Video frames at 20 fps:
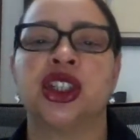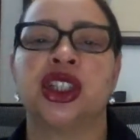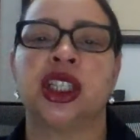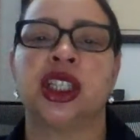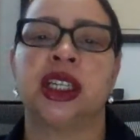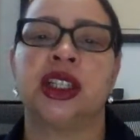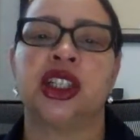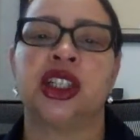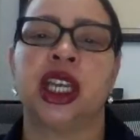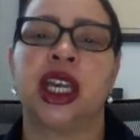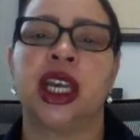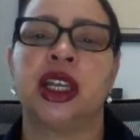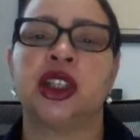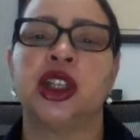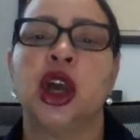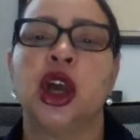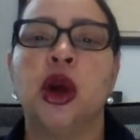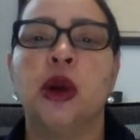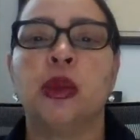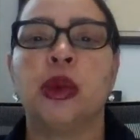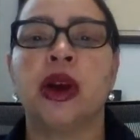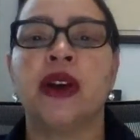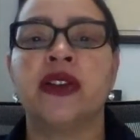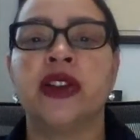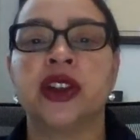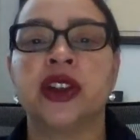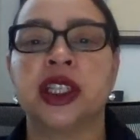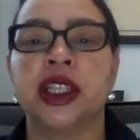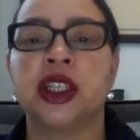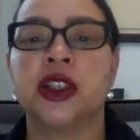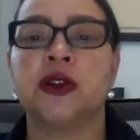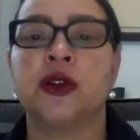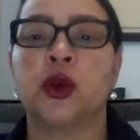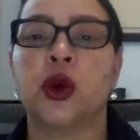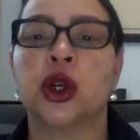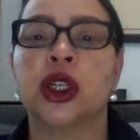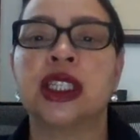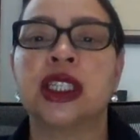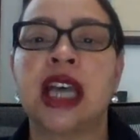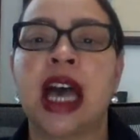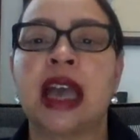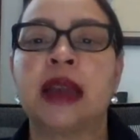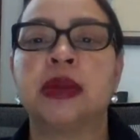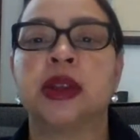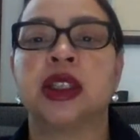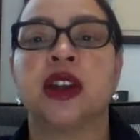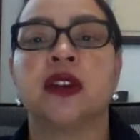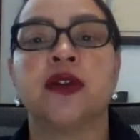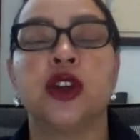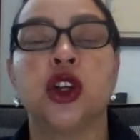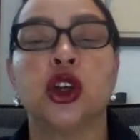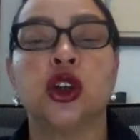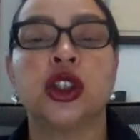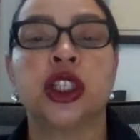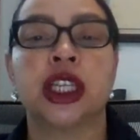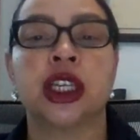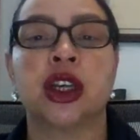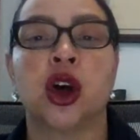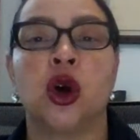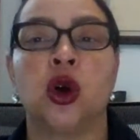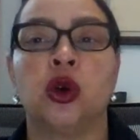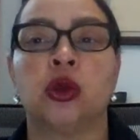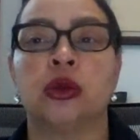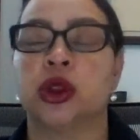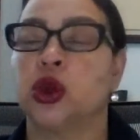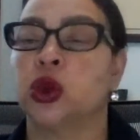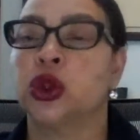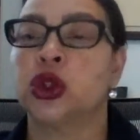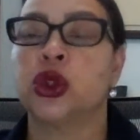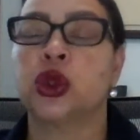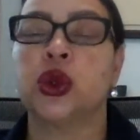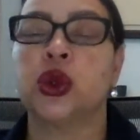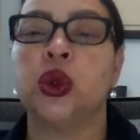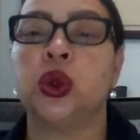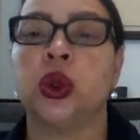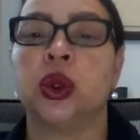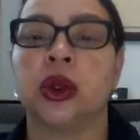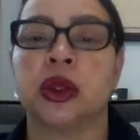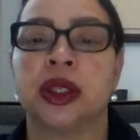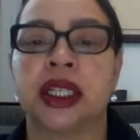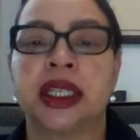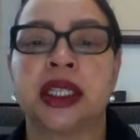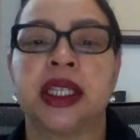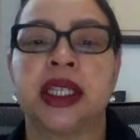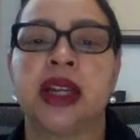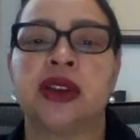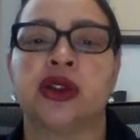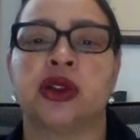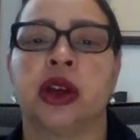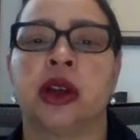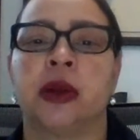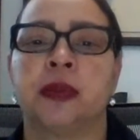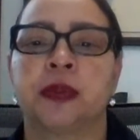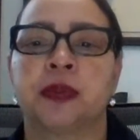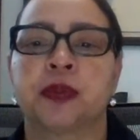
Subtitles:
such as preferences for types of nursing homes or schools, etc.